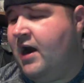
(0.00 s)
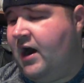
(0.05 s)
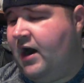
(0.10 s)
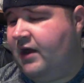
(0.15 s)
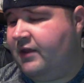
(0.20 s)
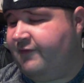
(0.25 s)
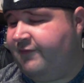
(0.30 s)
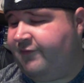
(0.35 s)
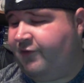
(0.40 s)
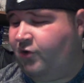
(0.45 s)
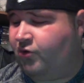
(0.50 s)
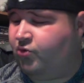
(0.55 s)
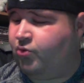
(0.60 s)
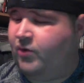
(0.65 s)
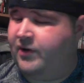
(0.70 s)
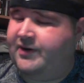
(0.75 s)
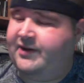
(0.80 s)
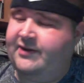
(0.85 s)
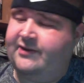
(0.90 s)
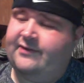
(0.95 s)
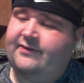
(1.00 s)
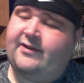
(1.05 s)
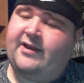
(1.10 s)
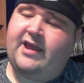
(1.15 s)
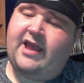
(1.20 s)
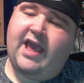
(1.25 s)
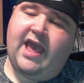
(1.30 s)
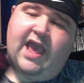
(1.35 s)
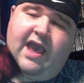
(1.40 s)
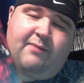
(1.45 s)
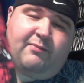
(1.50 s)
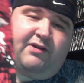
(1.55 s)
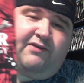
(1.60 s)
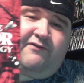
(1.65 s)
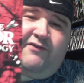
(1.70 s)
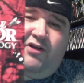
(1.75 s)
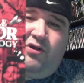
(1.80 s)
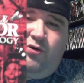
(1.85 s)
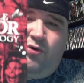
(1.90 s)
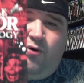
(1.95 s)
The first one is the
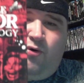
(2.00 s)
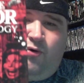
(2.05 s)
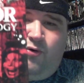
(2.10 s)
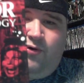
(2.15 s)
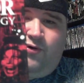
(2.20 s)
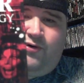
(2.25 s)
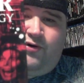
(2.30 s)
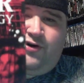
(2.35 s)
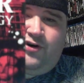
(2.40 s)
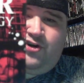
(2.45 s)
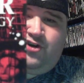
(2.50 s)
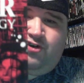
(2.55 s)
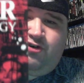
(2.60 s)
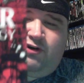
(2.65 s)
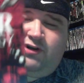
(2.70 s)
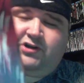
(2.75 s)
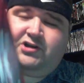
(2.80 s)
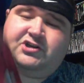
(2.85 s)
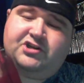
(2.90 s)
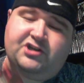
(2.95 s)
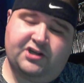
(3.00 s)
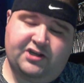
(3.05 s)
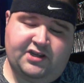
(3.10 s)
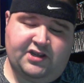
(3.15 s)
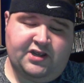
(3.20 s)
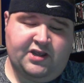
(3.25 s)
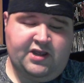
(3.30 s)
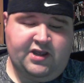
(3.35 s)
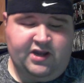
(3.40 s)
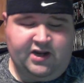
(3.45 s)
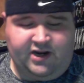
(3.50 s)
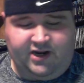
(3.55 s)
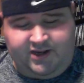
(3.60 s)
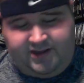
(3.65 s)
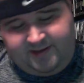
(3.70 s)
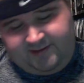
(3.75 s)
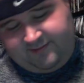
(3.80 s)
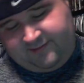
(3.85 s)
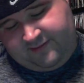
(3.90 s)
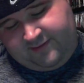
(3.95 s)
Amityville Horror Trilogy.
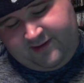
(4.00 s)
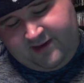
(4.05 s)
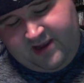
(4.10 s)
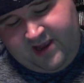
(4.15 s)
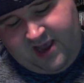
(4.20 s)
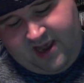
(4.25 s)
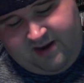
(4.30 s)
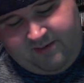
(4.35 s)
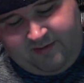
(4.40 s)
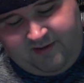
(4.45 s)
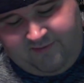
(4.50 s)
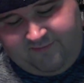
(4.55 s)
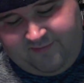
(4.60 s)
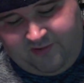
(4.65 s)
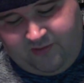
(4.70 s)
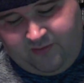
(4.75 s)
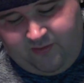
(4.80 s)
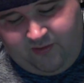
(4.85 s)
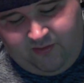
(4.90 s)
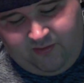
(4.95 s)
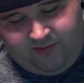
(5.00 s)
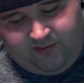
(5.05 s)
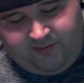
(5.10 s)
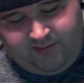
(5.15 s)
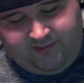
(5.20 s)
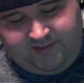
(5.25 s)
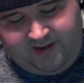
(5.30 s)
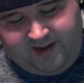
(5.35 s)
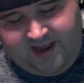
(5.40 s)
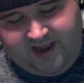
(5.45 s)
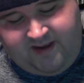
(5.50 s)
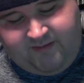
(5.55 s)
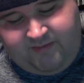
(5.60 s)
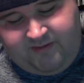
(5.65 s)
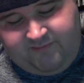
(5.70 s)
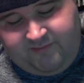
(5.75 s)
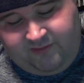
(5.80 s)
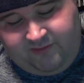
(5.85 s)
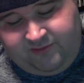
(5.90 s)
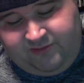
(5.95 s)
This is the Amityville Horror, the
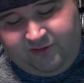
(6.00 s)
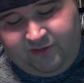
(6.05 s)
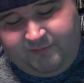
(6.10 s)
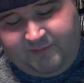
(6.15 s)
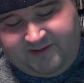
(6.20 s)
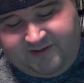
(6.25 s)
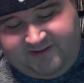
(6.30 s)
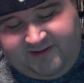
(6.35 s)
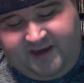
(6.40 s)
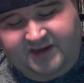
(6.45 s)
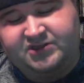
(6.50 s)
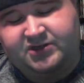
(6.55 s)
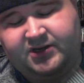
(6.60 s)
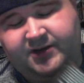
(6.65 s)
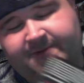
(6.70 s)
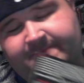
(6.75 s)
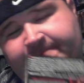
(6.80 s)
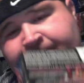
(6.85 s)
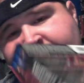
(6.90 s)
Amityville 2 Possession,